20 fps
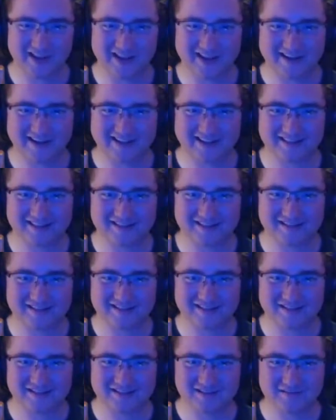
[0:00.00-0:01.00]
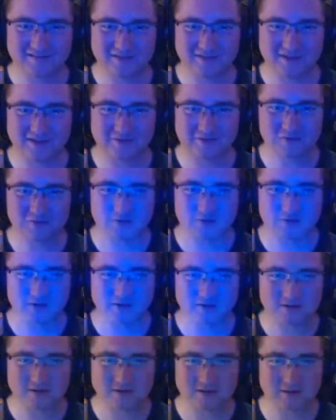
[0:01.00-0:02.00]
I got this. I know the
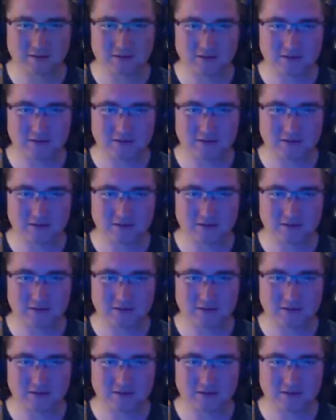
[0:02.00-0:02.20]
strats on this one.